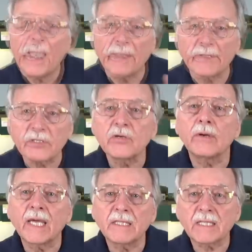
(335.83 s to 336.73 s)
And the
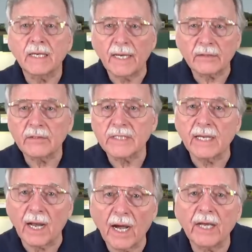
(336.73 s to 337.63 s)
suitcase connectors
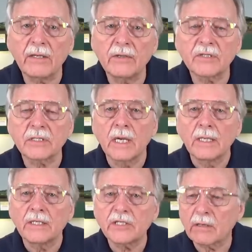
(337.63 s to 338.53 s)
that I use,
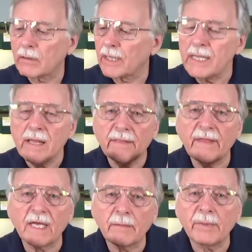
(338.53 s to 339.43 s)
generally,
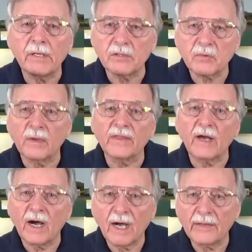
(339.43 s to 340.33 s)
they can be used with
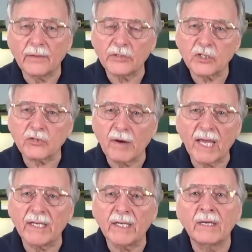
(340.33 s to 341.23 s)
either
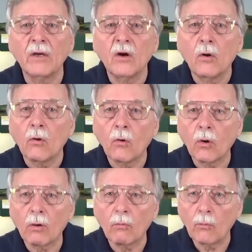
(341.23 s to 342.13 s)
stranded
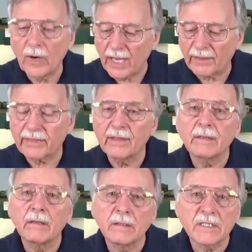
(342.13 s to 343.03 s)
or with
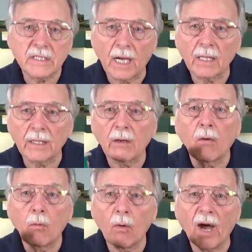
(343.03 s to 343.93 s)
solid
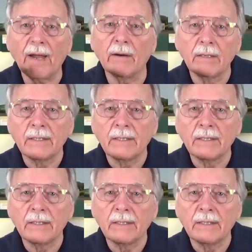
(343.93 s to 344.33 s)
wire.